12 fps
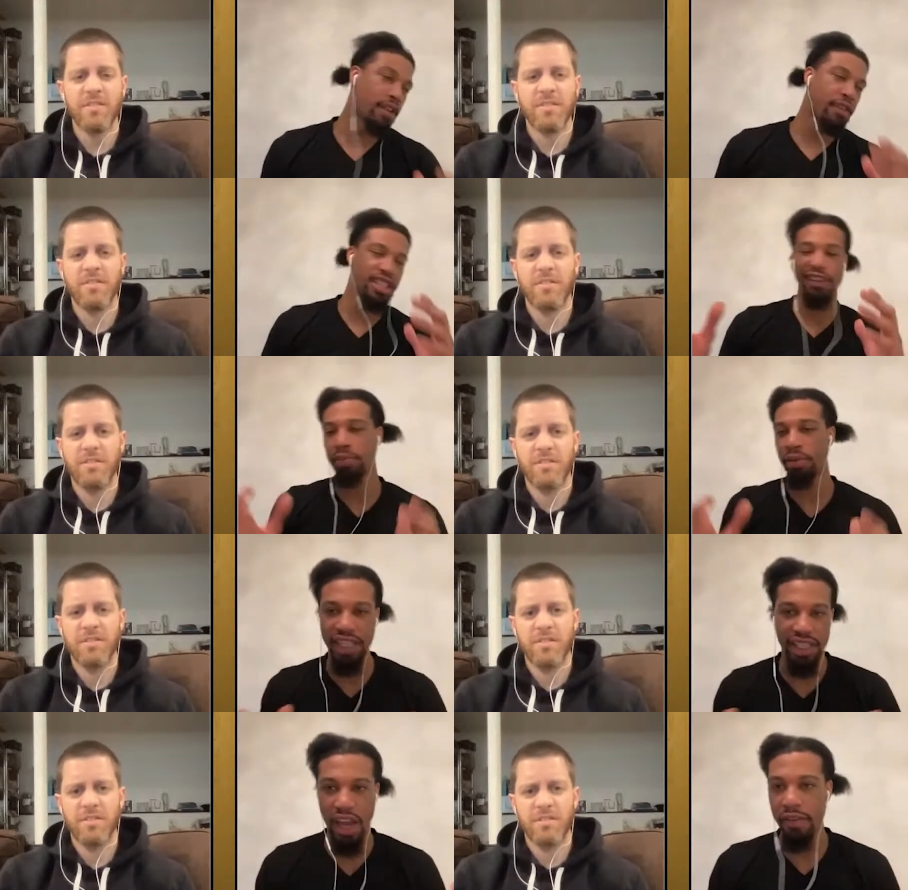Speaker 1: of us never
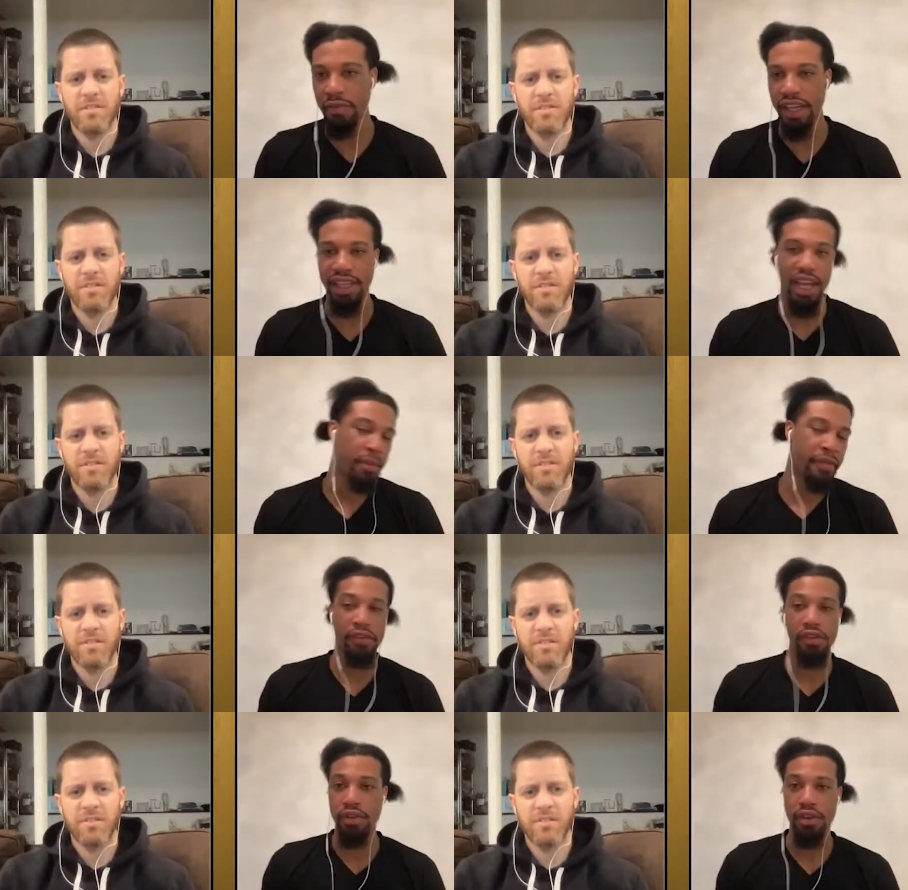played together like that
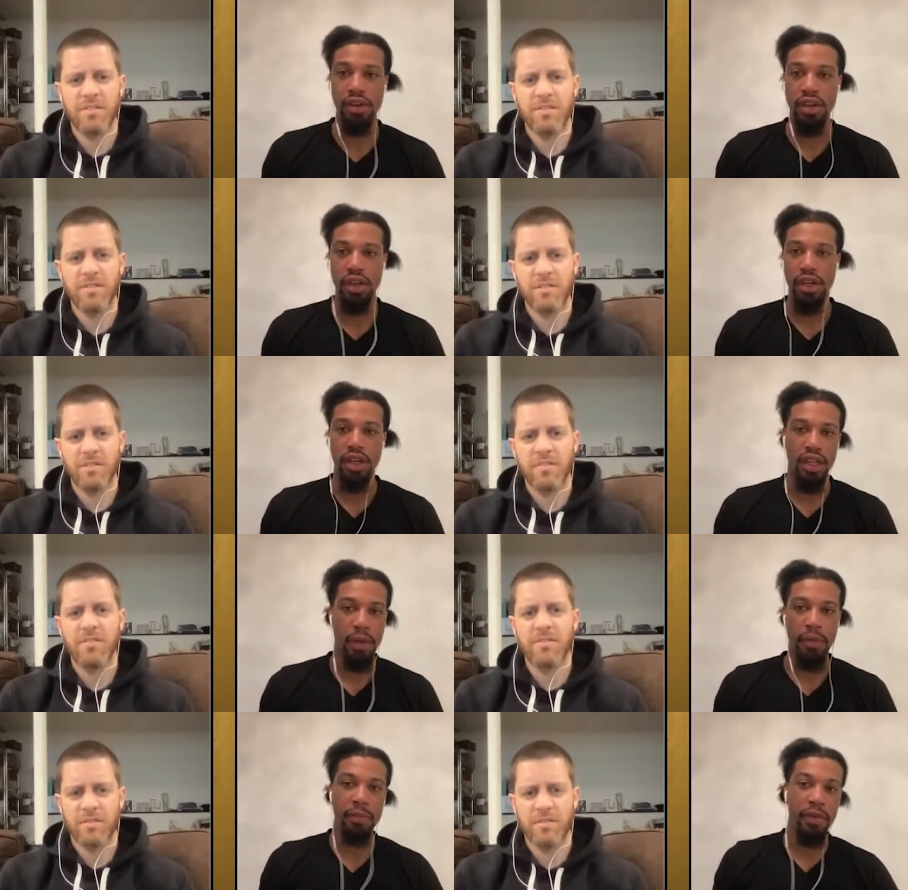before.
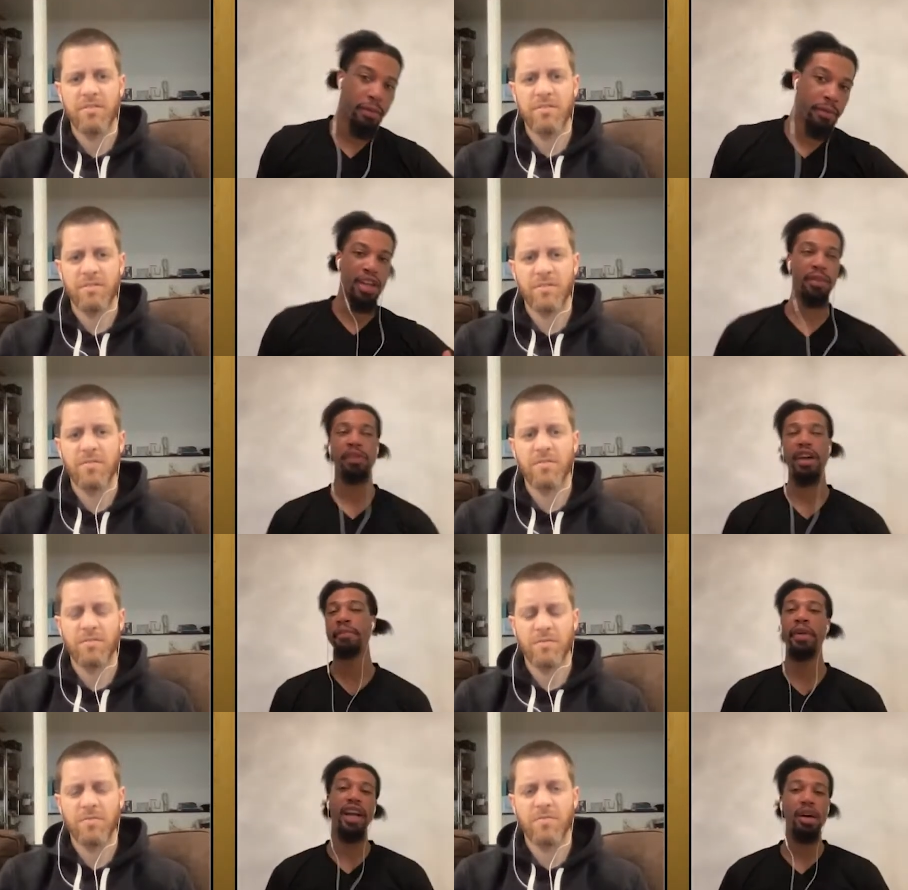I mean, we might have
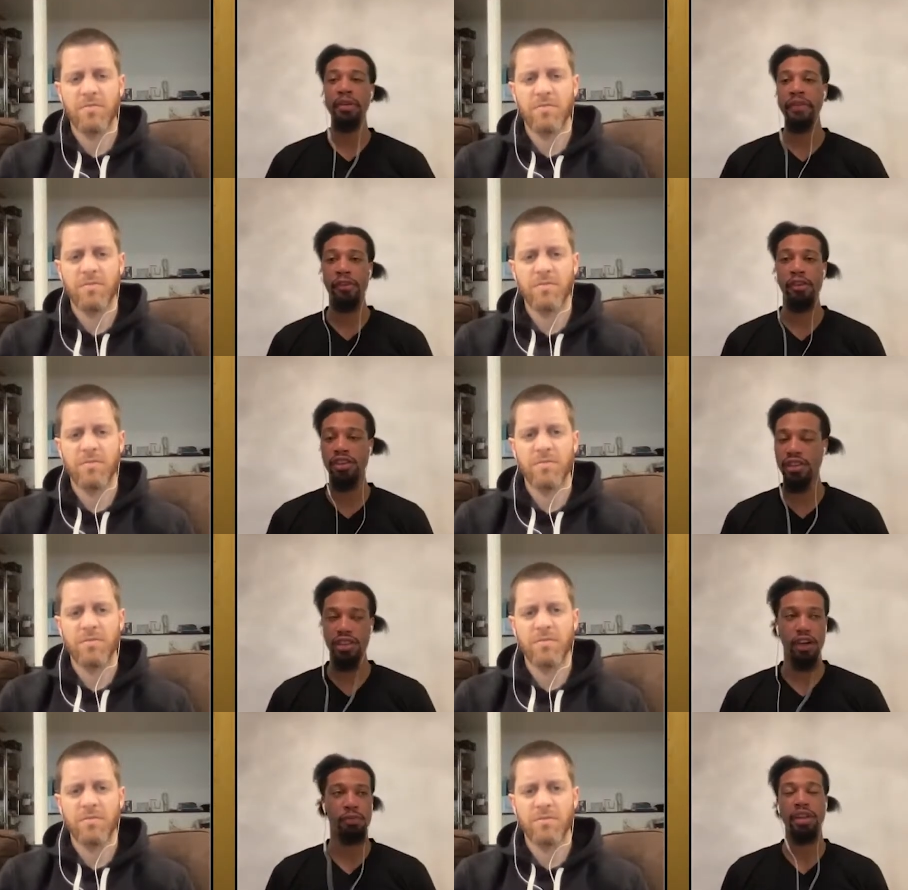played pickup before
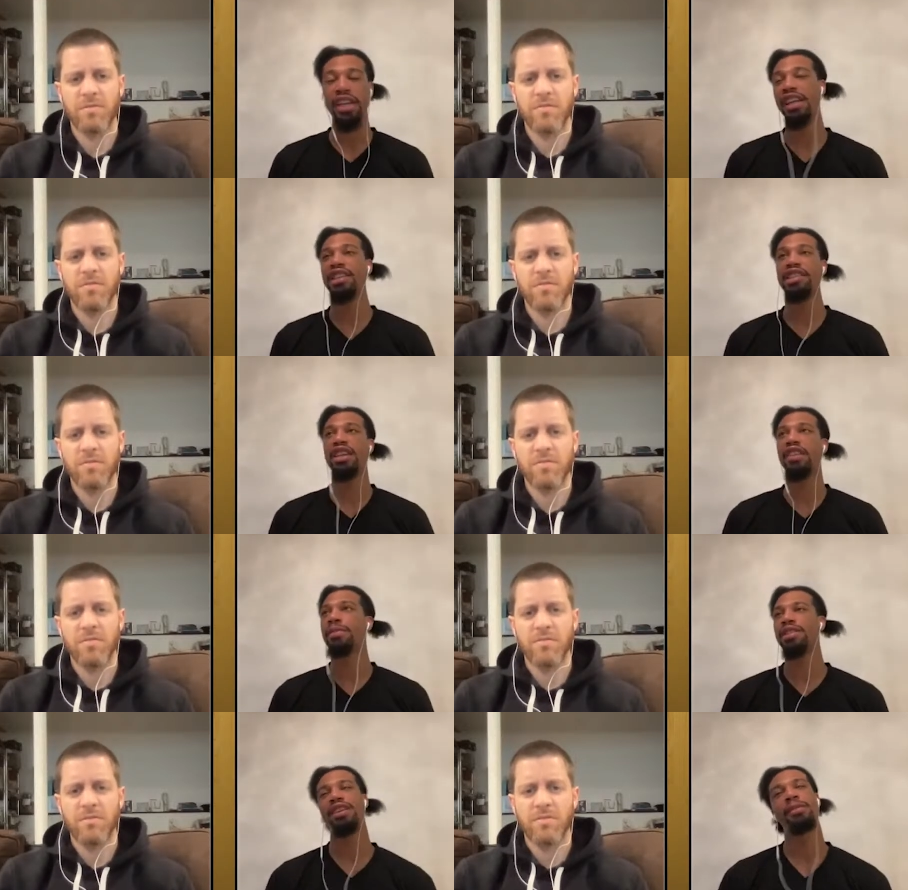or played against each
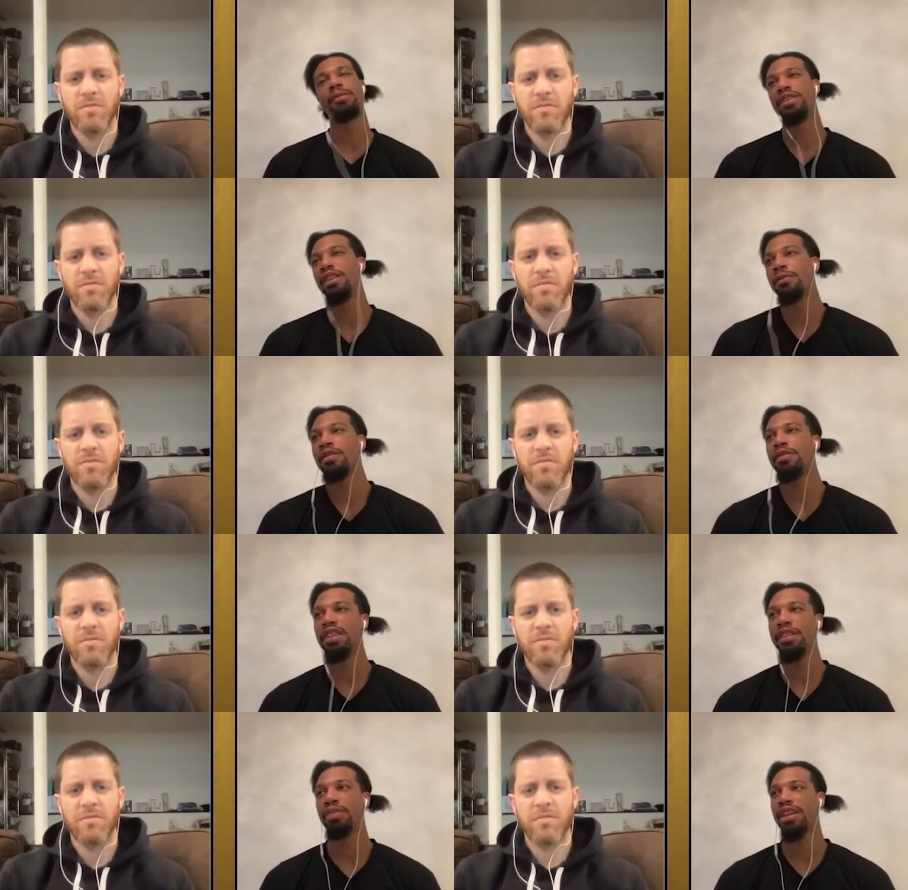other, but no, no one
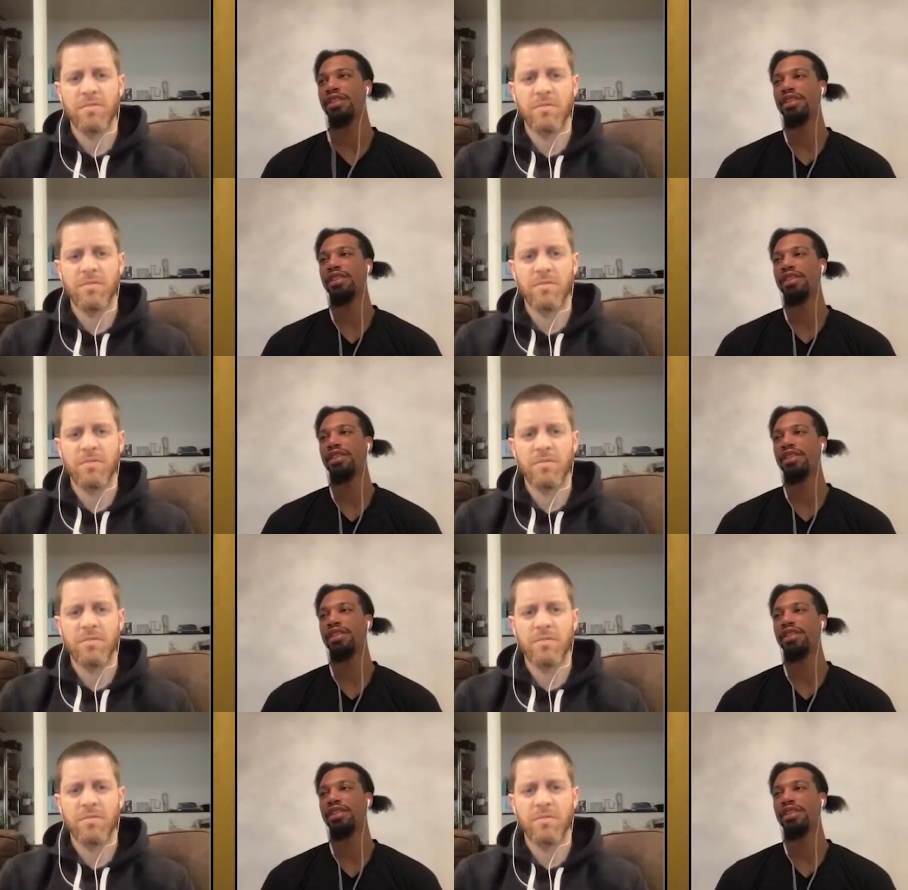really played.